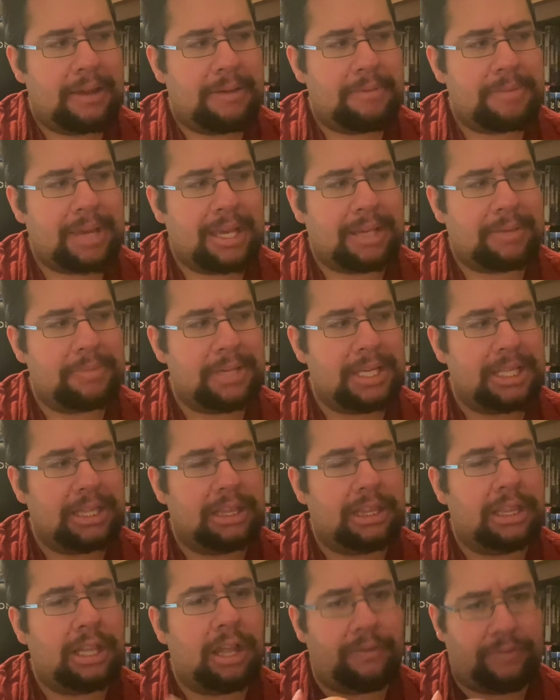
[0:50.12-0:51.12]
make me
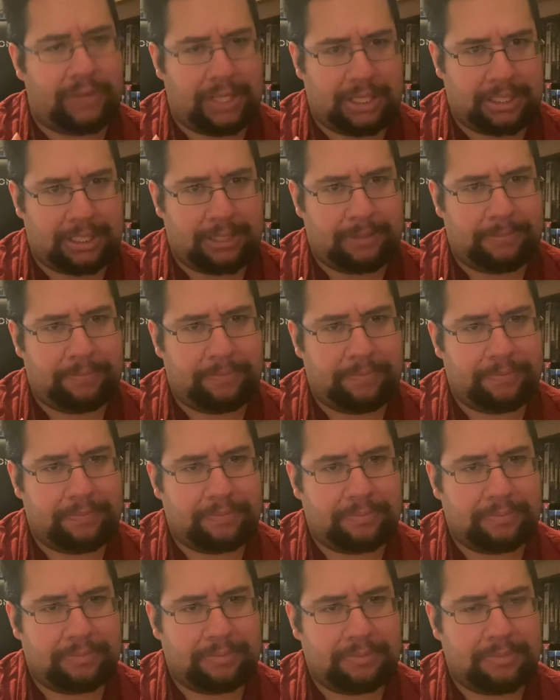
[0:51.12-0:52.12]
love it.
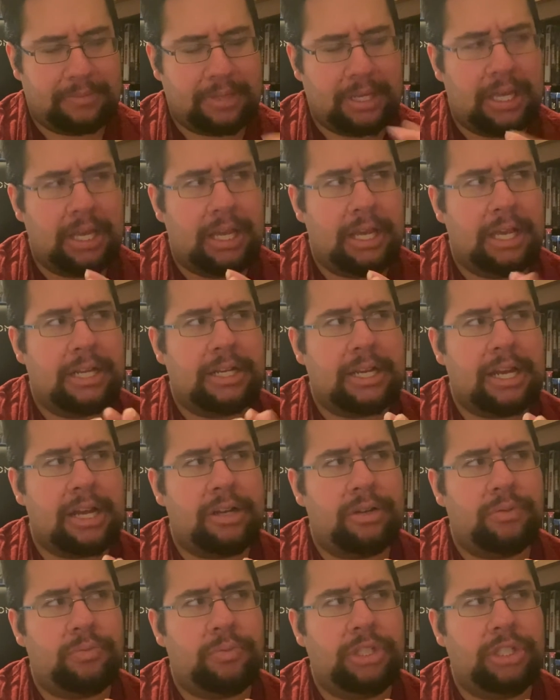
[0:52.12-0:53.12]

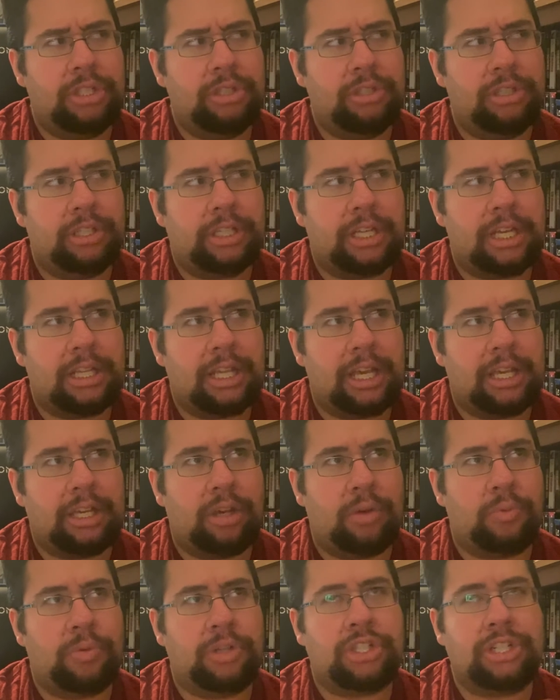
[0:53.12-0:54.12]
Now, when you look at,
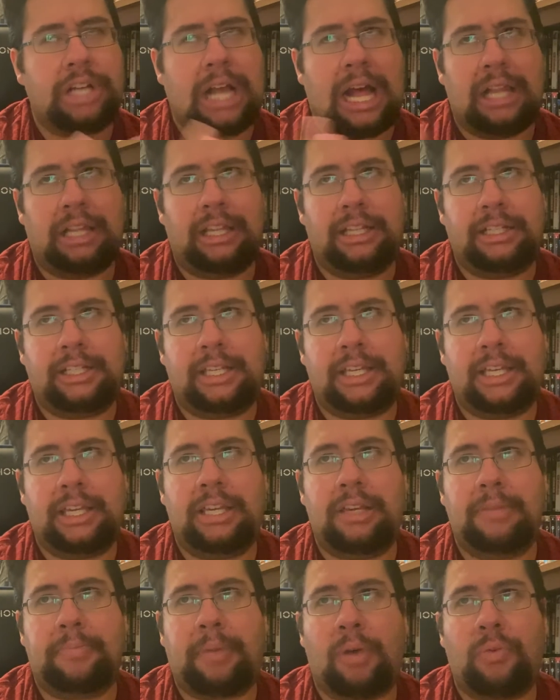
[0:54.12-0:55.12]
like,
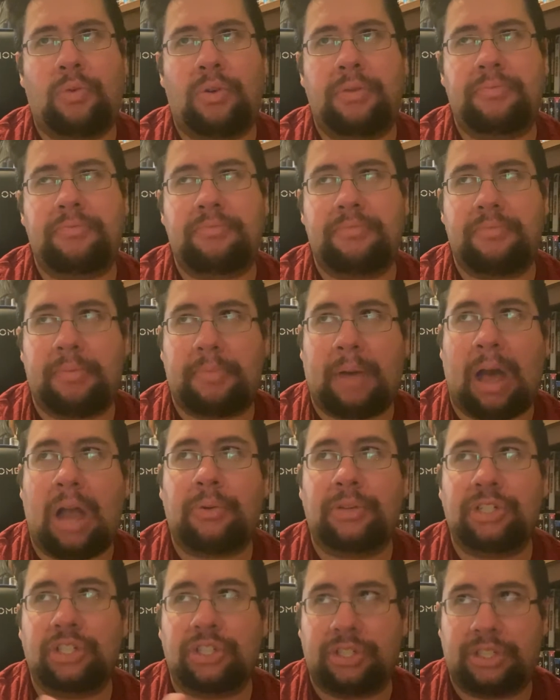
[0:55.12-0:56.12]
originality about what
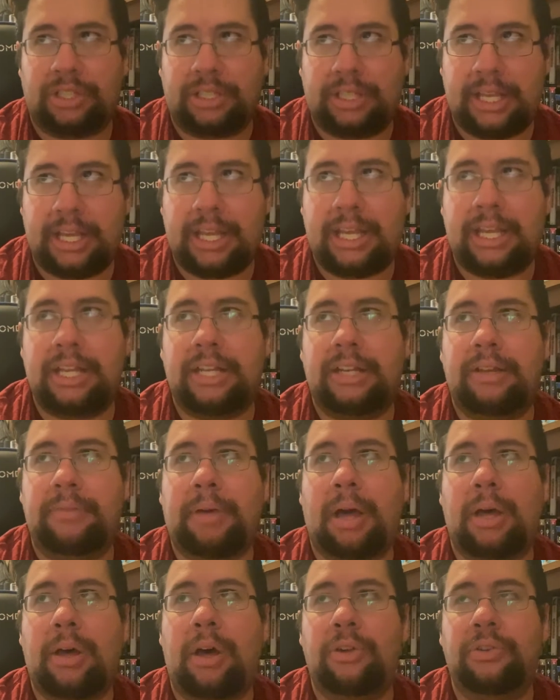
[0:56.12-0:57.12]
Power Rangers did,
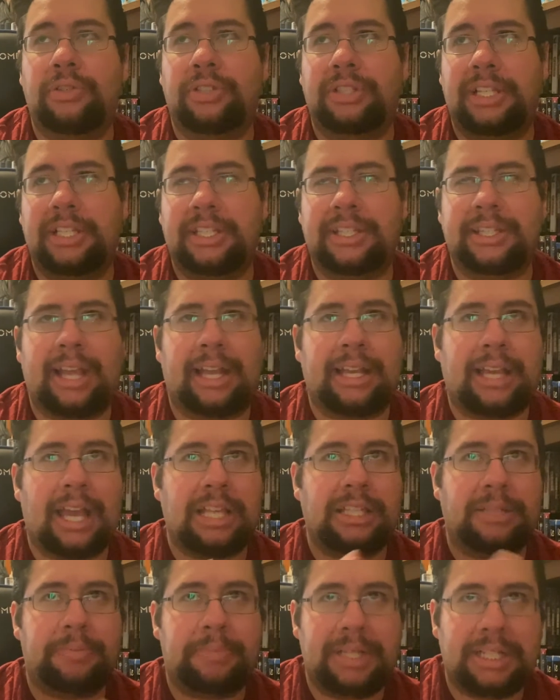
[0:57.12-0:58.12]
about other seasons like
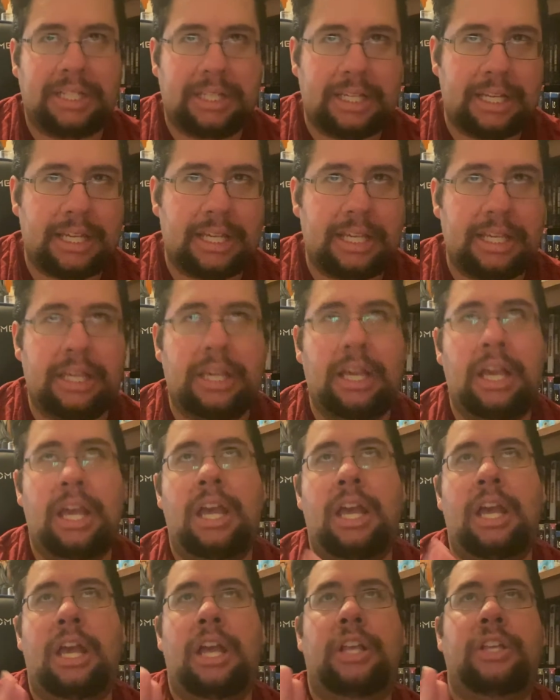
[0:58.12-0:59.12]
SPD,
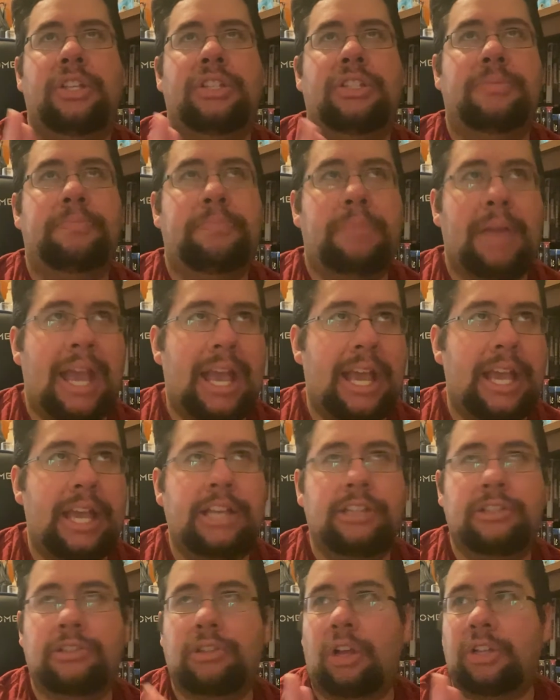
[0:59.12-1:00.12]

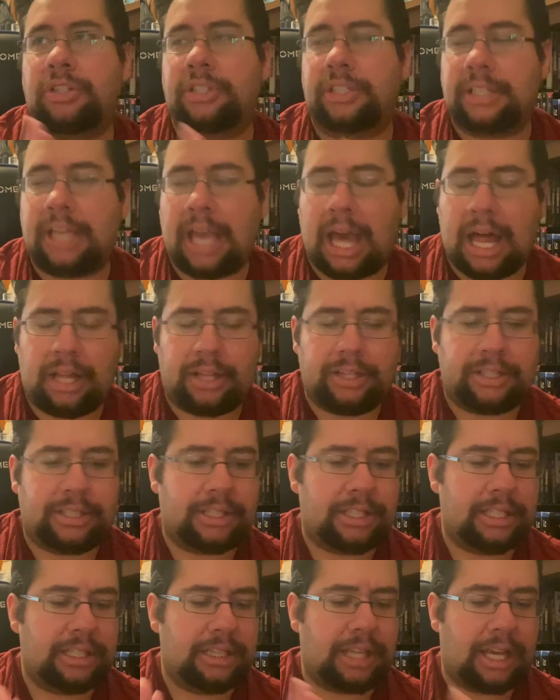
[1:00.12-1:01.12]
Space, Lost
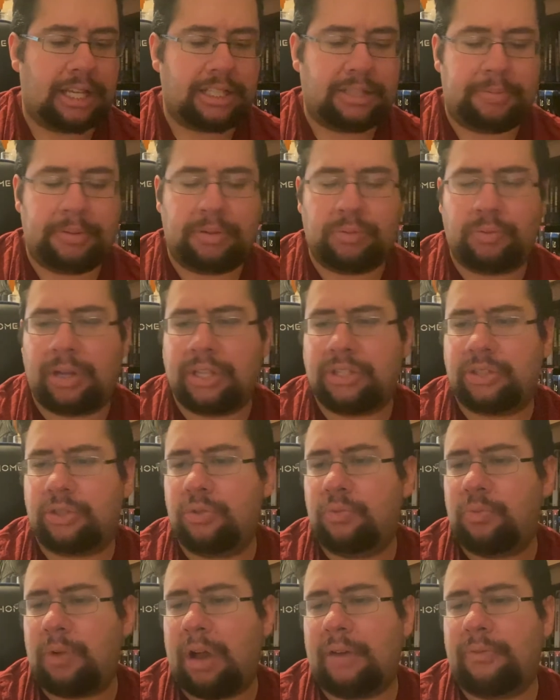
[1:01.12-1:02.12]
Galaxy, Lightspeed
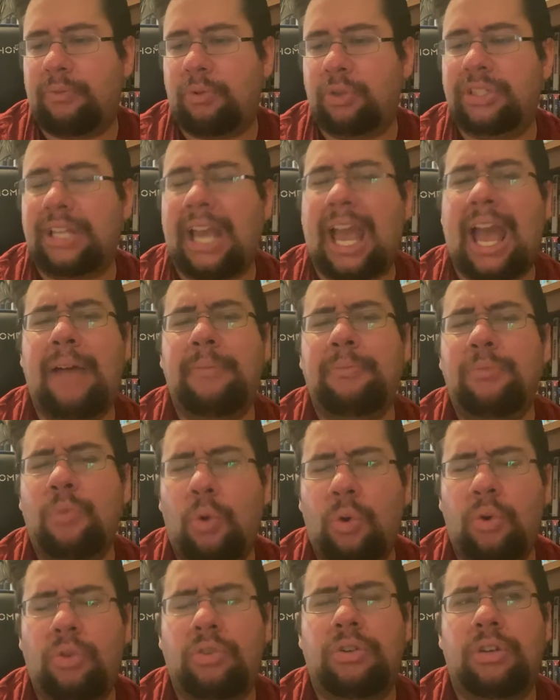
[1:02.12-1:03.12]
Rescue, Wild Force, they have
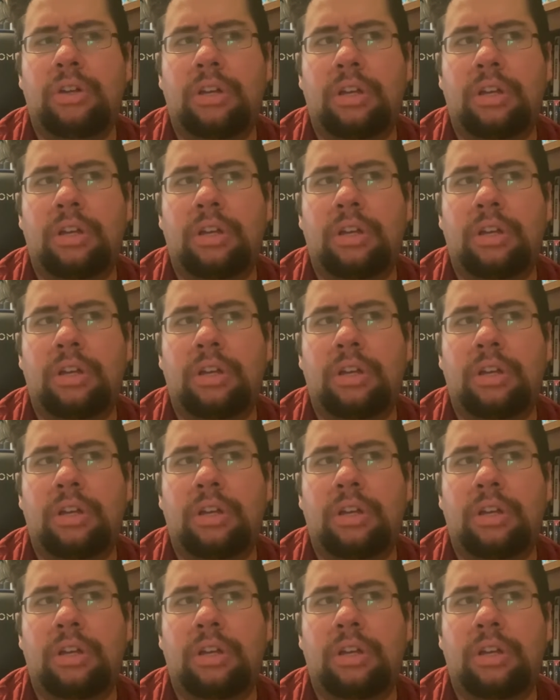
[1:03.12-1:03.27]
more